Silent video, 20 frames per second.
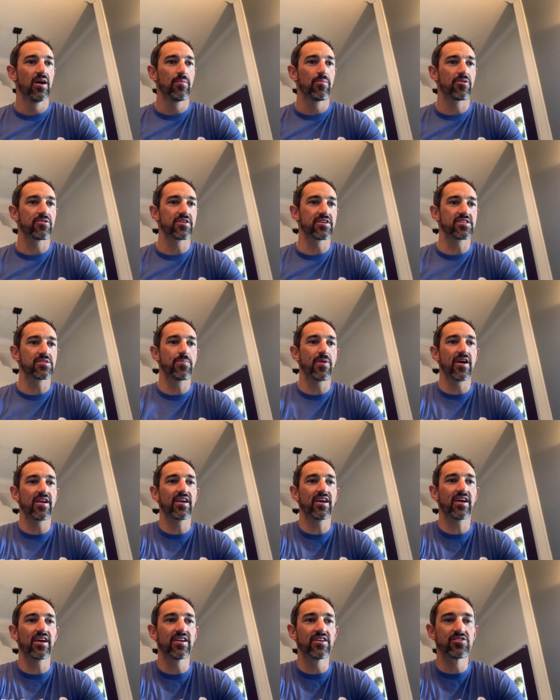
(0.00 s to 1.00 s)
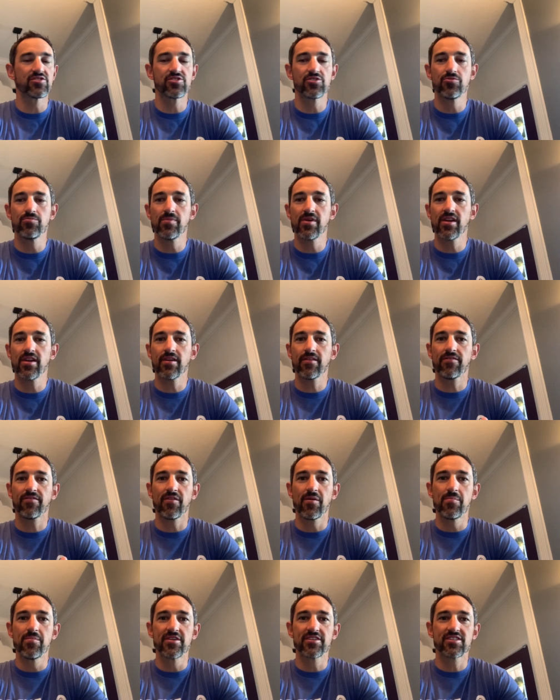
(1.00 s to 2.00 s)
Participating in a Zoom meeting
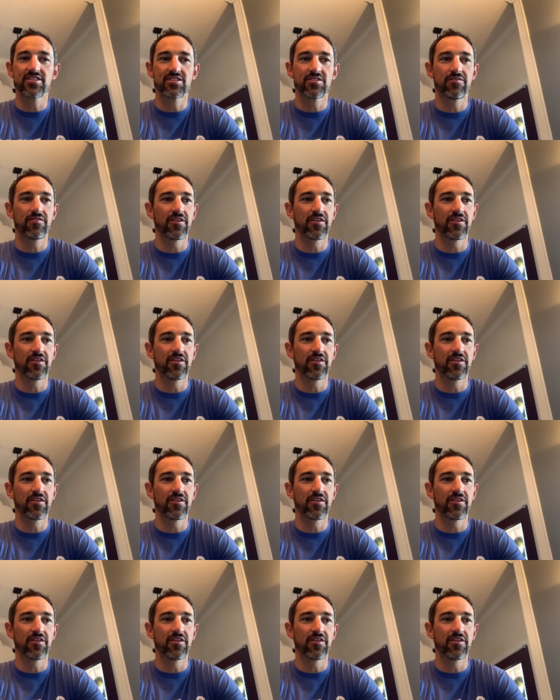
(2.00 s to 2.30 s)
from Mrs.